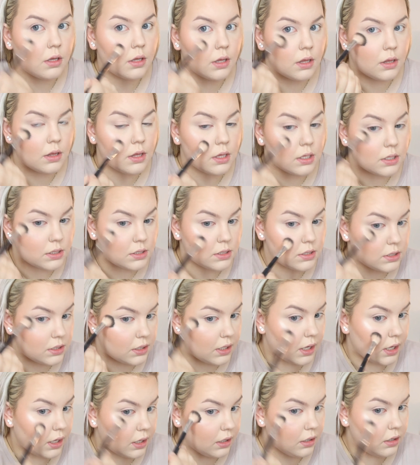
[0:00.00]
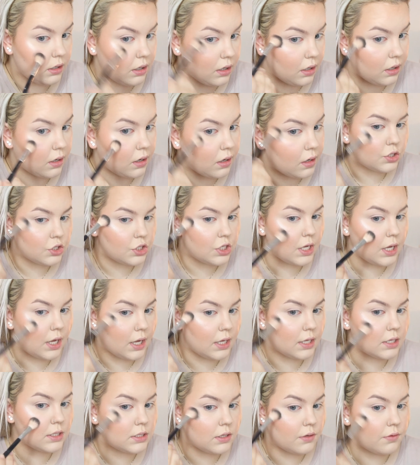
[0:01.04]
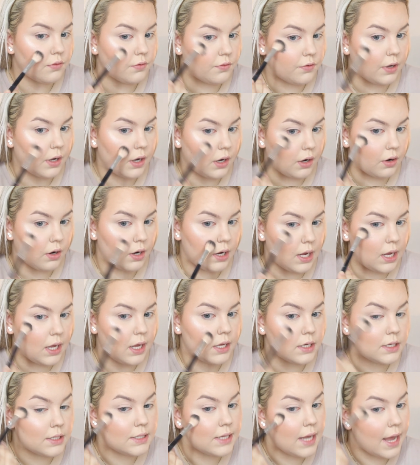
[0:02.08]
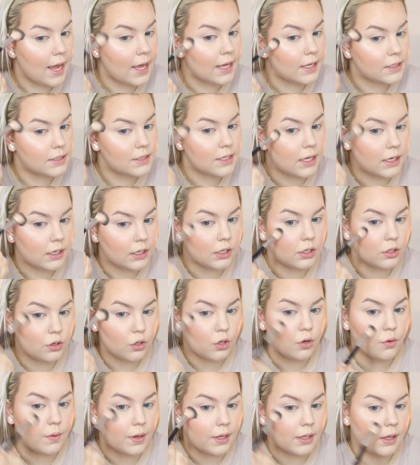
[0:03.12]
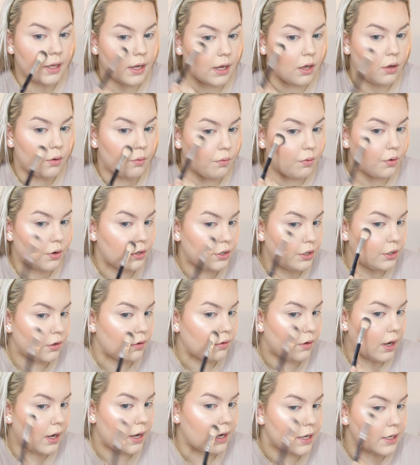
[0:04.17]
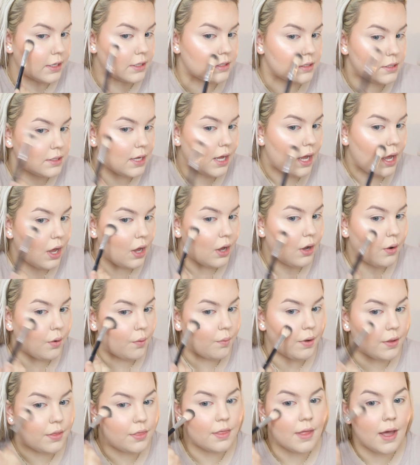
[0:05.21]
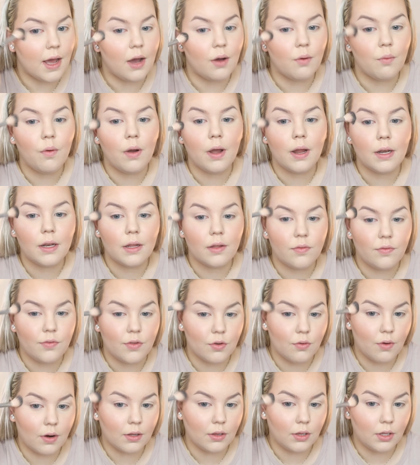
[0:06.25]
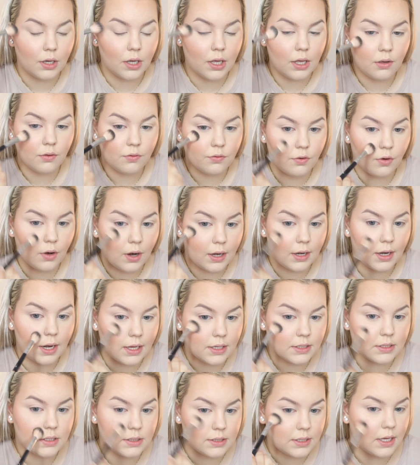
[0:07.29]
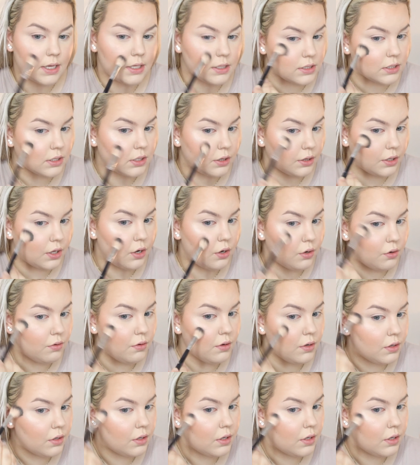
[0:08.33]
the skin. She is very intense and glowy, like I'll warn you guys with that one. If you are looking for a nice intense glow,